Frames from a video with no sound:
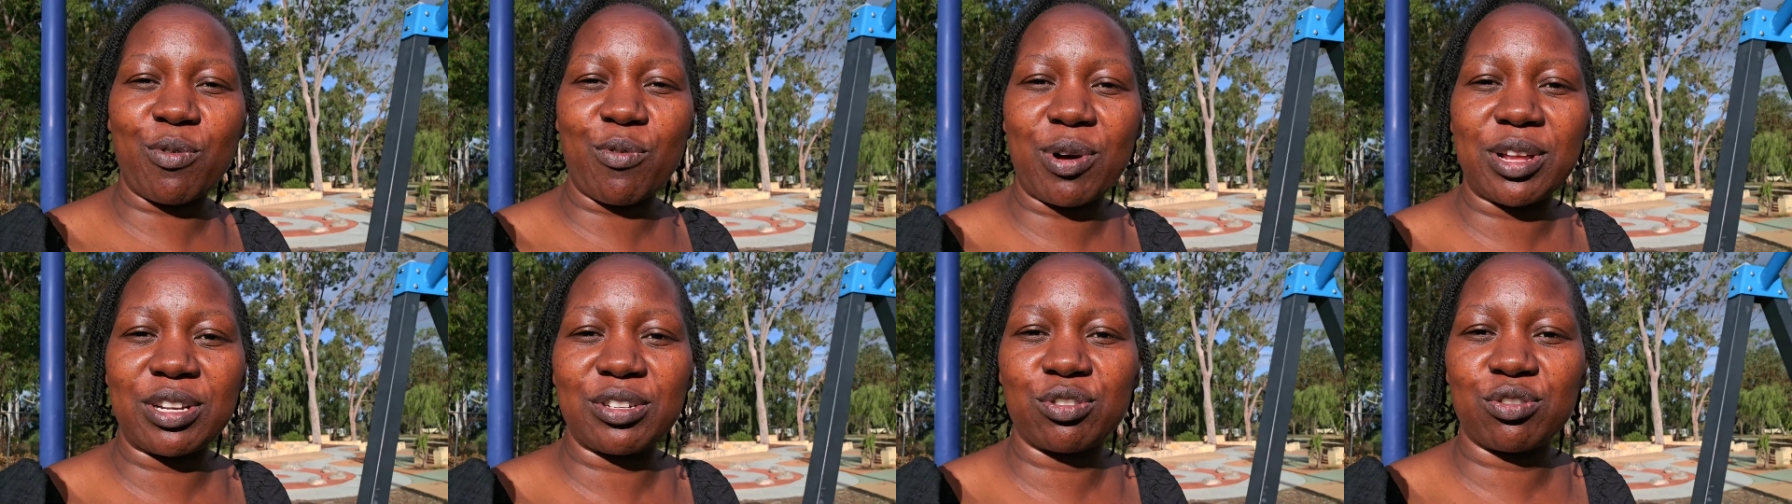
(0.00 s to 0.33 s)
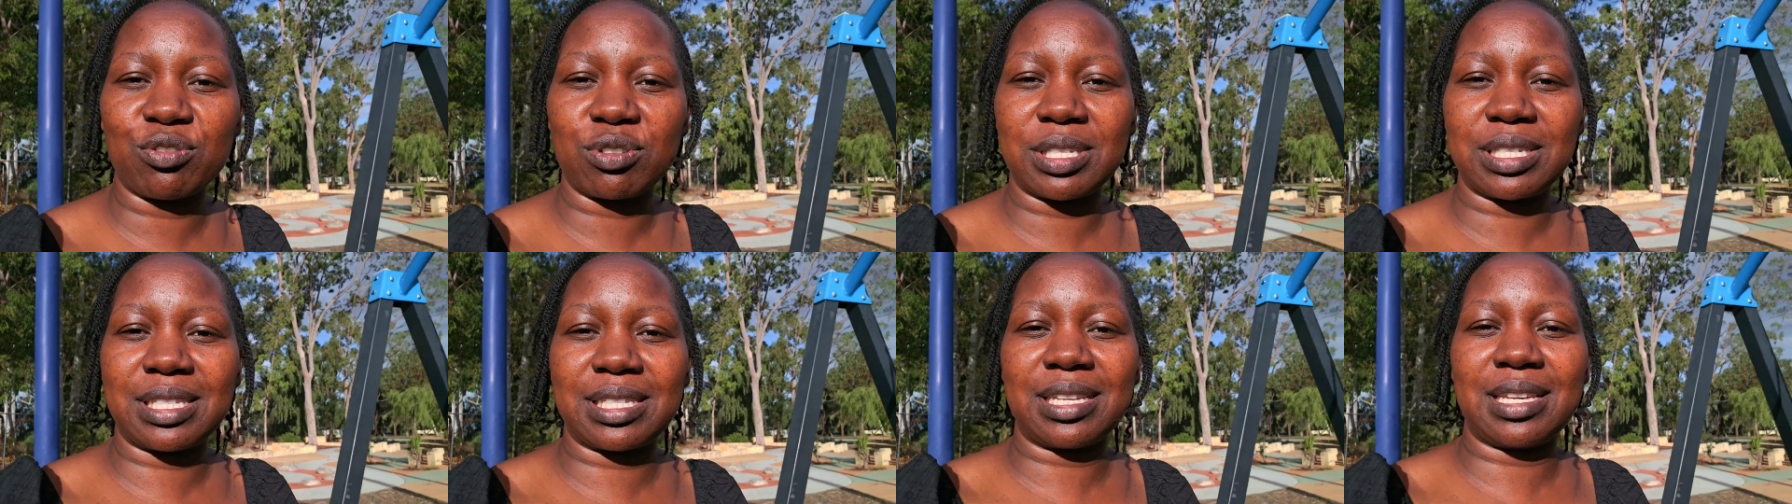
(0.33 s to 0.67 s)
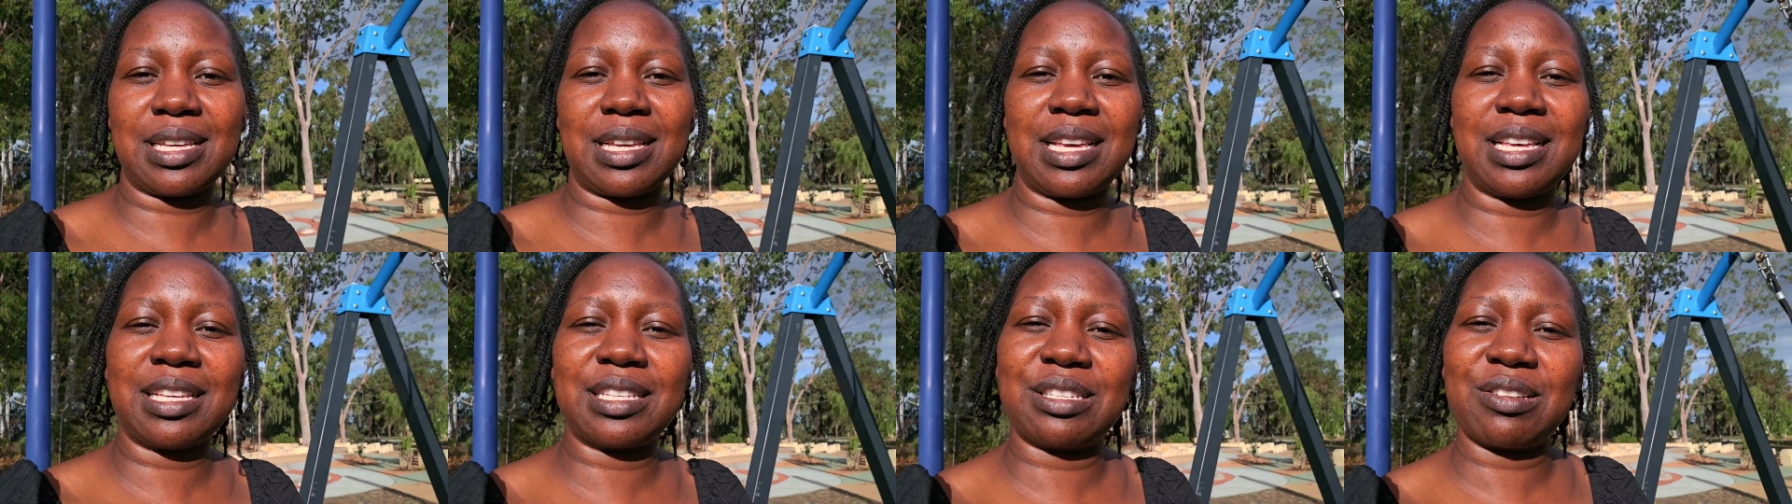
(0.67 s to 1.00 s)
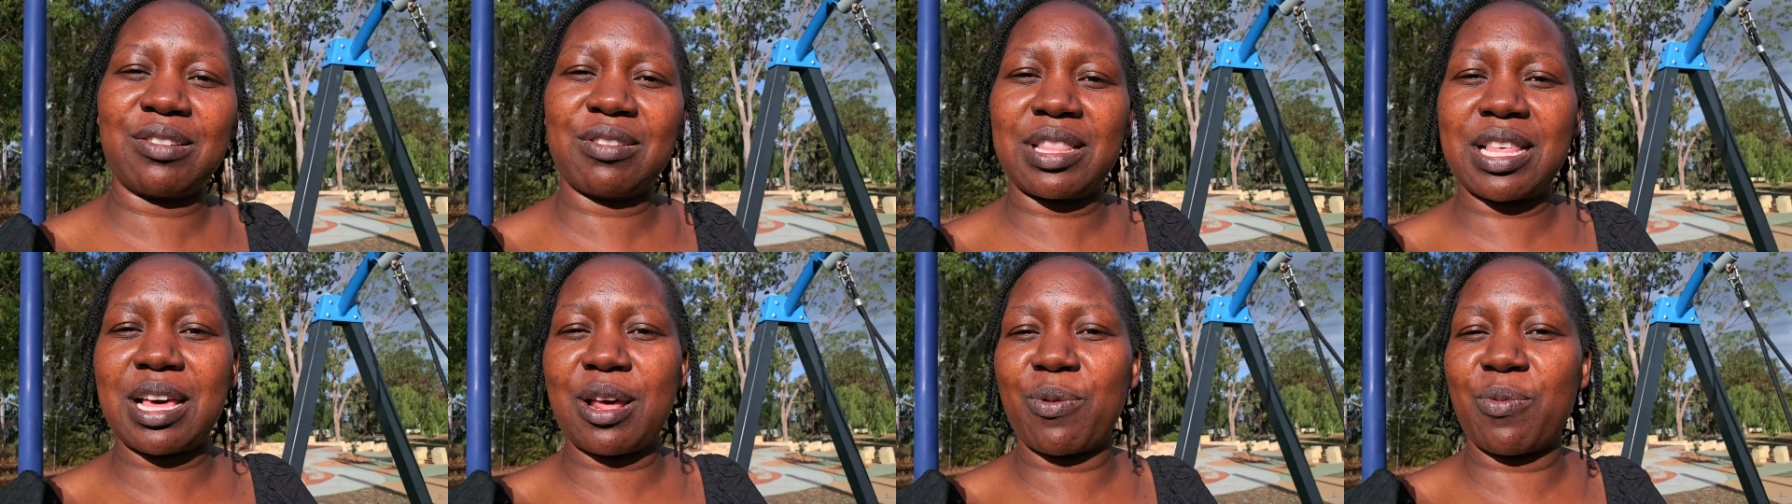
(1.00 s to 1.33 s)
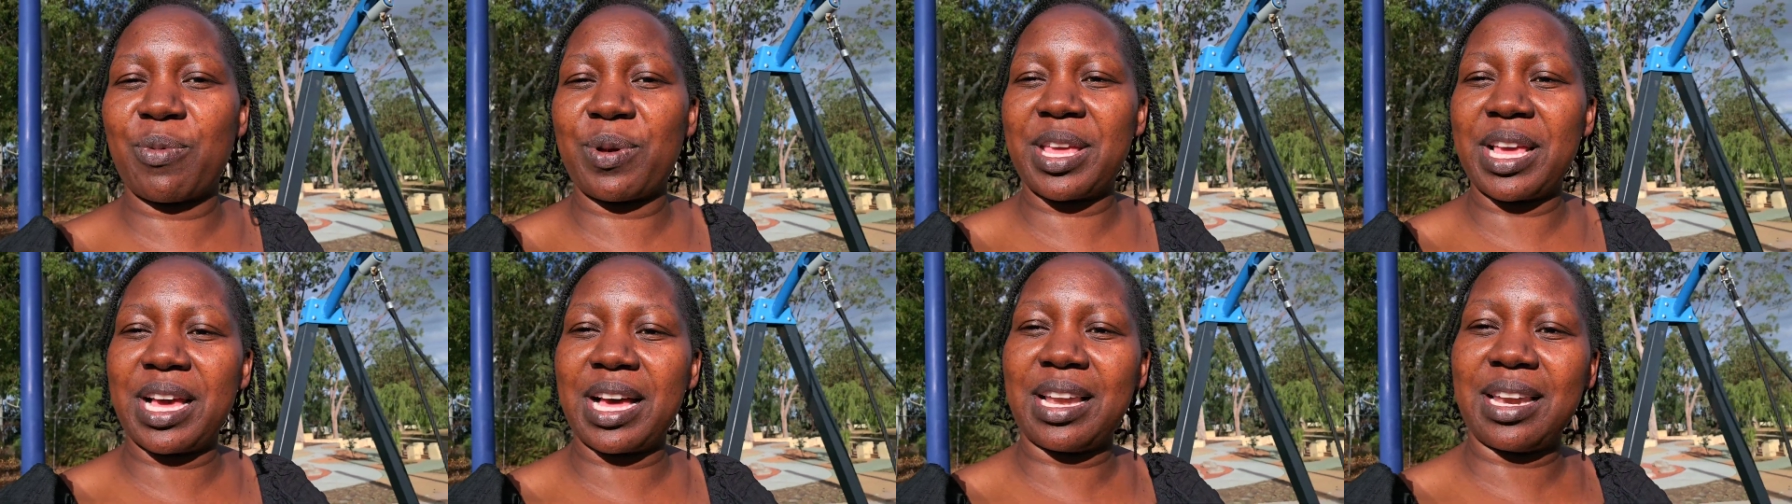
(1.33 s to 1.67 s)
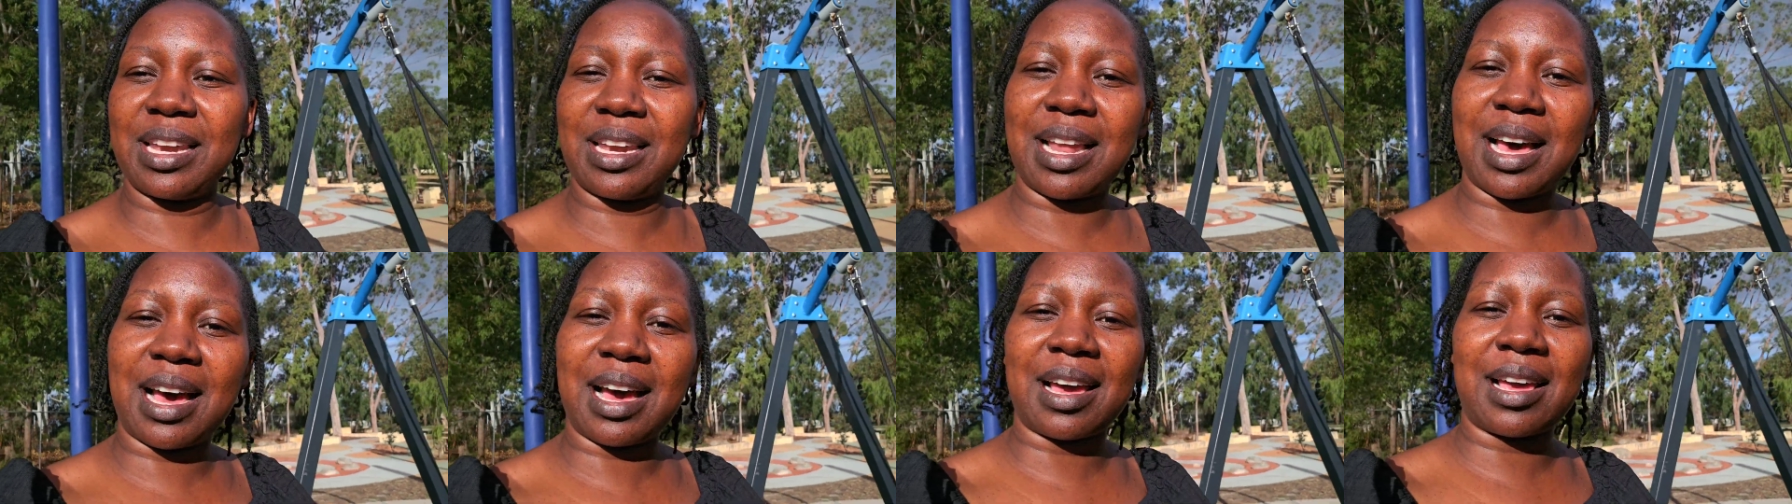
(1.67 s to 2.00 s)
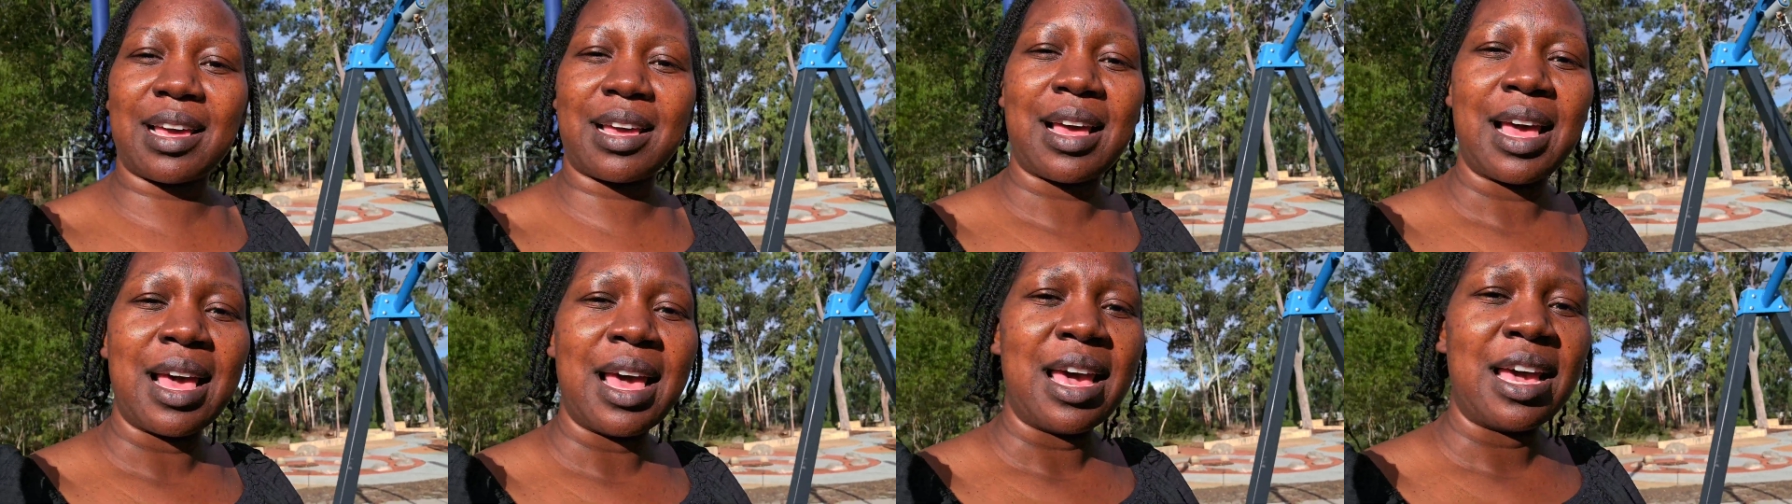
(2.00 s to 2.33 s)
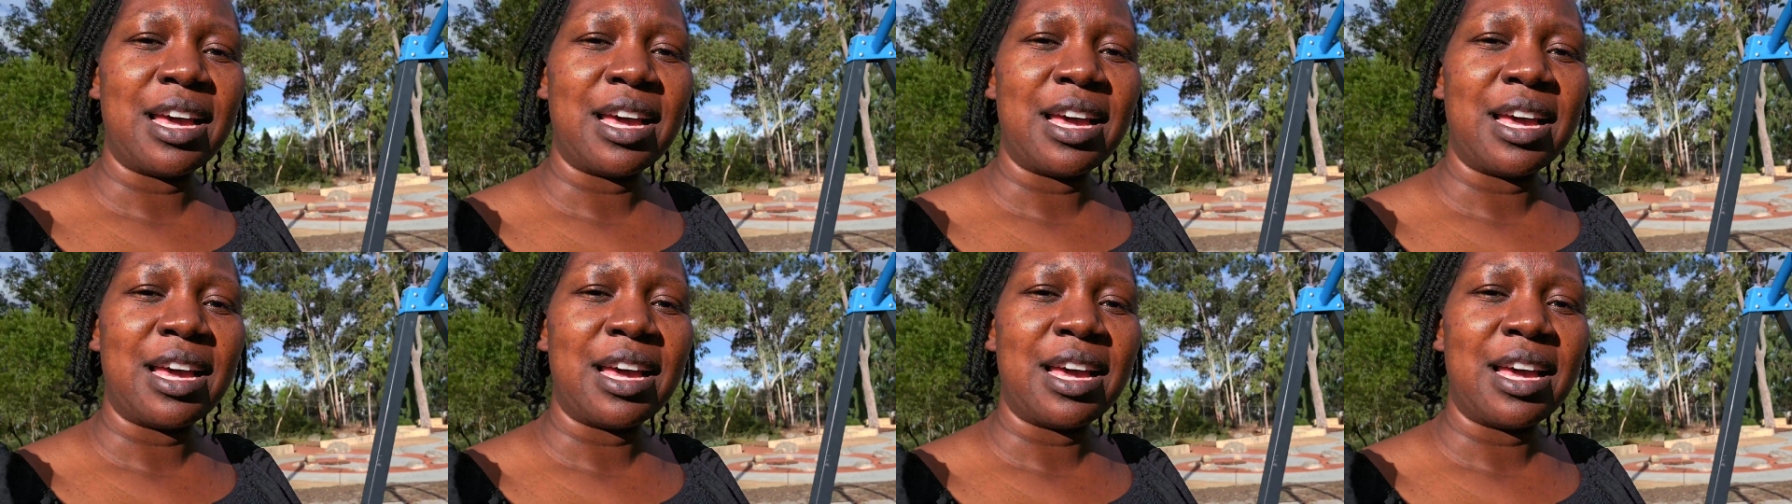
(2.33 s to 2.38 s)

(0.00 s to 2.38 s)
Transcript: want to see, it's not that we are lying.